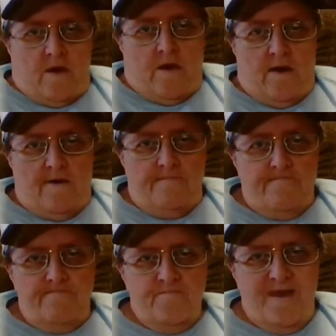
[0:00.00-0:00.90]

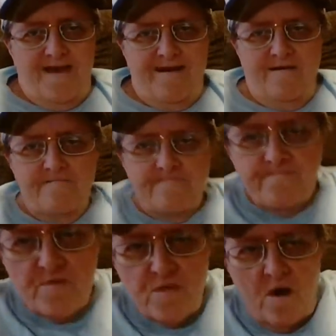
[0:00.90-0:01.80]
Yeah,
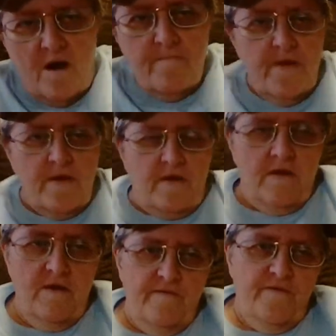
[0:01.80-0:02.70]
the topic
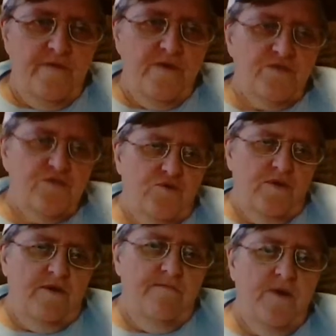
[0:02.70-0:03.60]
for this
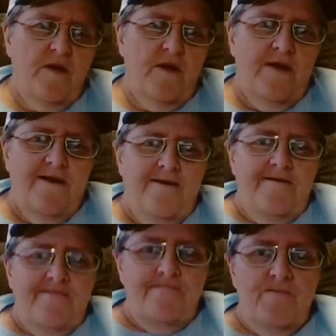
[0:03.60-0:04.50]
stream
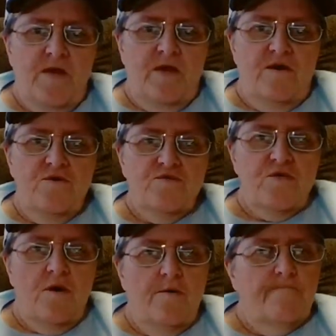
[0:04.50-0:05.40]
is
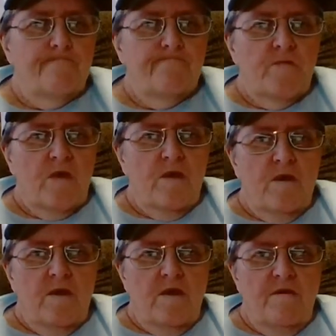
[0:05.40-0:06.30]

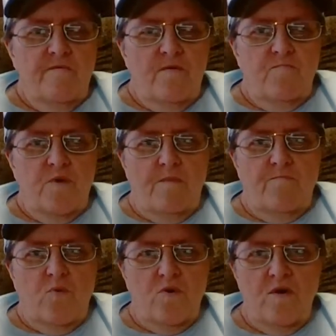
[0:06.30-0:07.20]
if a
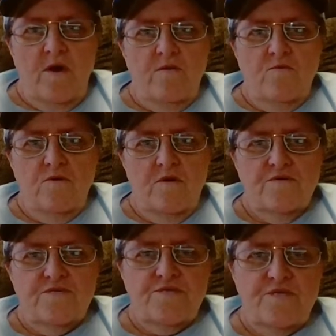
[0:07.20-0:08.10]
borderline or a
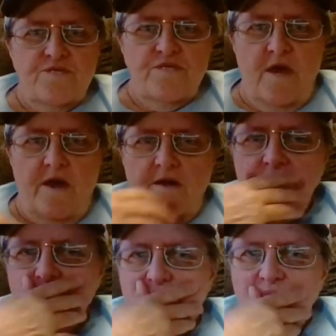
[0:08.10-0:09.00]
narcissist
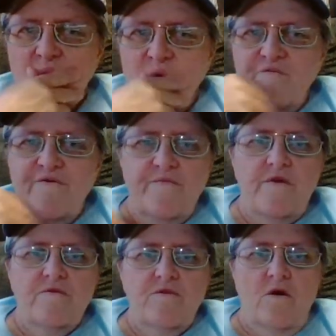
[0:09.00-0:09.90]
ex, or if you're the
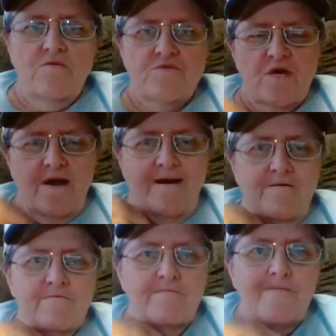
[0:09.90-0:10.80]
adult
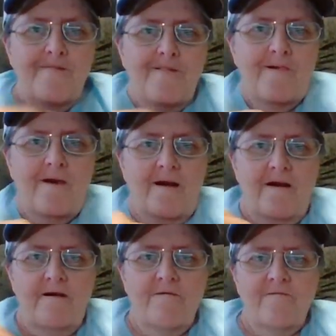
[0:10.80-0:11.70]
child
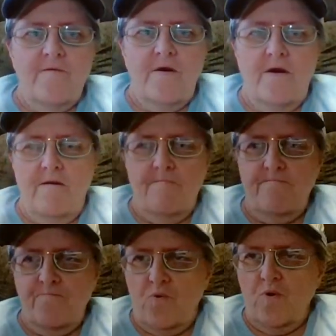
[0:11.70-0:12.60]
of a
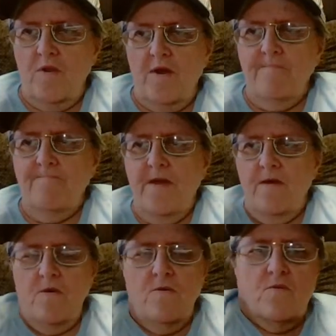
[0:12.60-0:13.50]
borderline
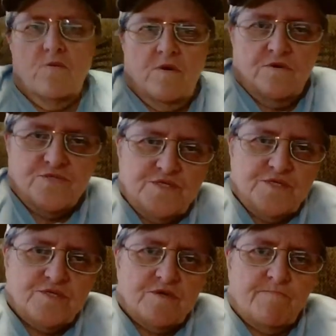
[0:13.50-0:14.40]
parent or
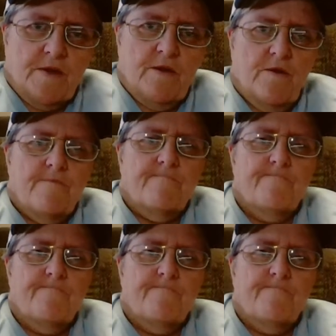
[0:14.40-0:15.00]
narcissistic parent,